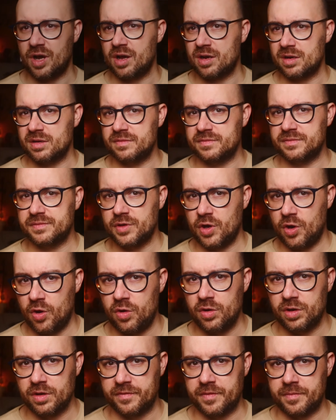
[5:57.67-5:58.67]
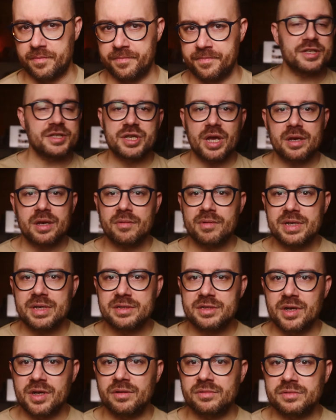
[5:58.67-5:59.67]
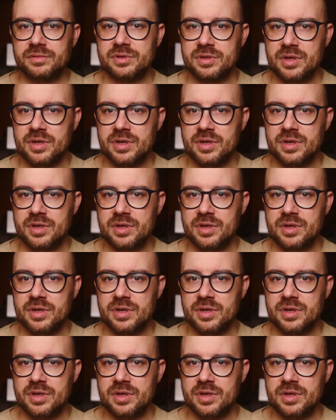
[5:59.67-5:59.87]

out of all of them. I genuinely don't